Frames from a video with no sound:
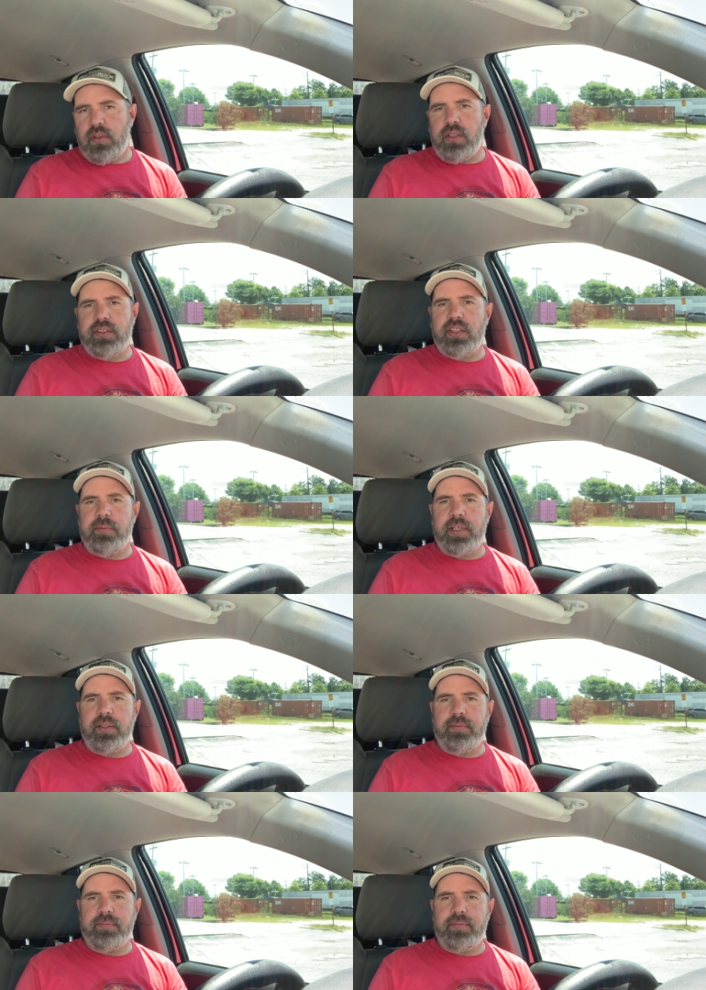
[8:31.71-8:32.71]
it's up there.
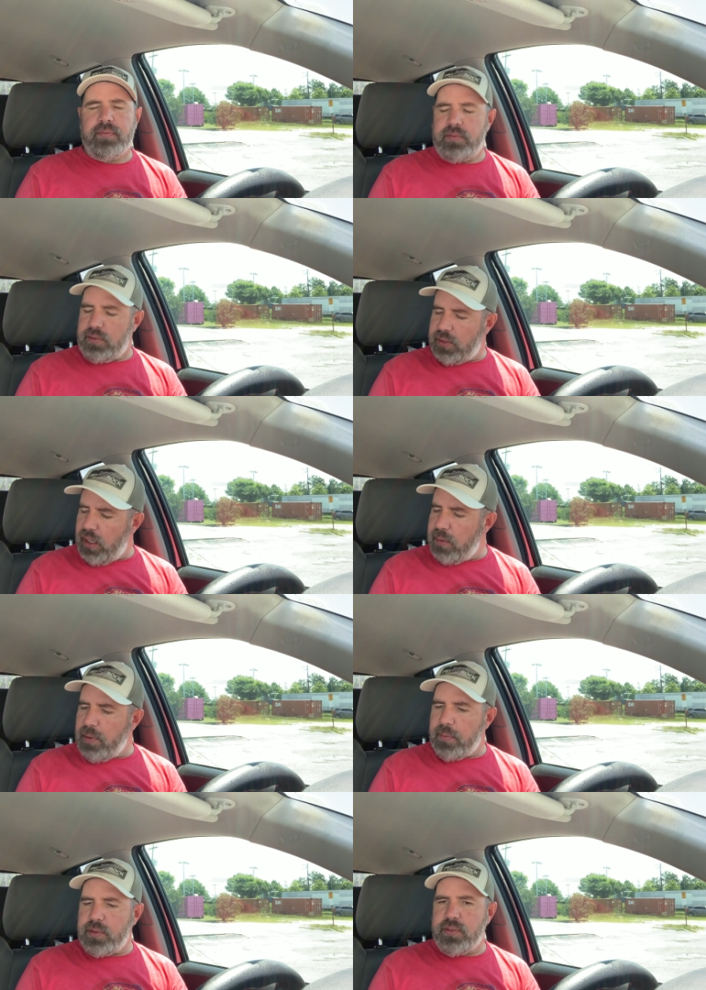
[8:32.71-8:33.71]
Solid
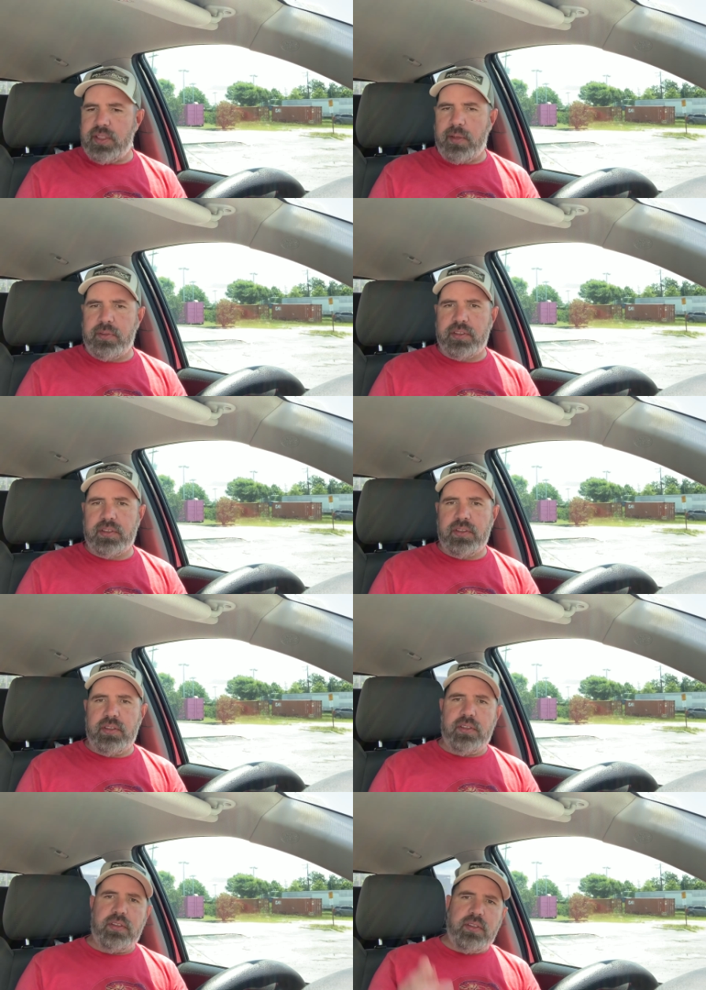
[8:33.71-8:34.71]
barbecue sandwich.
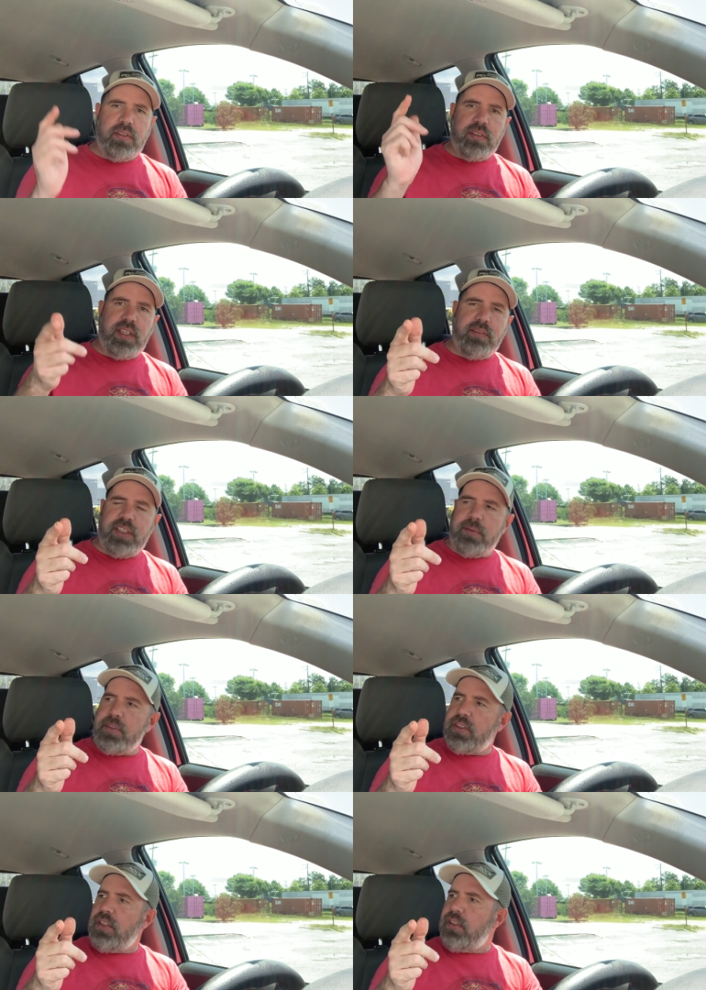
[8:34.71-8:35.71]
Give Jimmy's
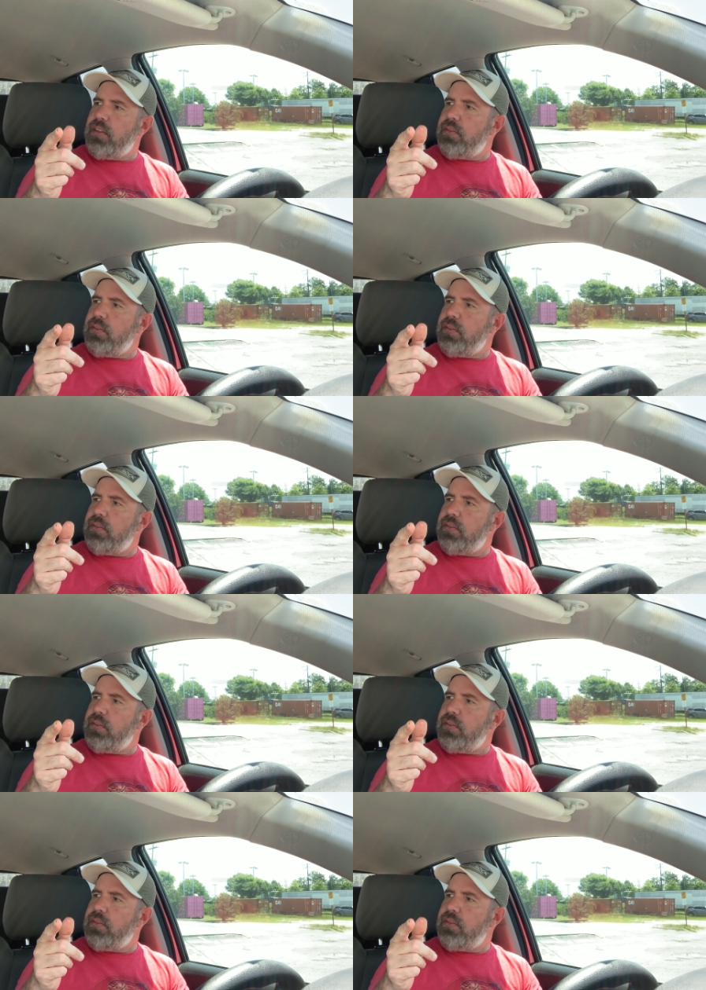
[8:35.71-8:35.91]
a look.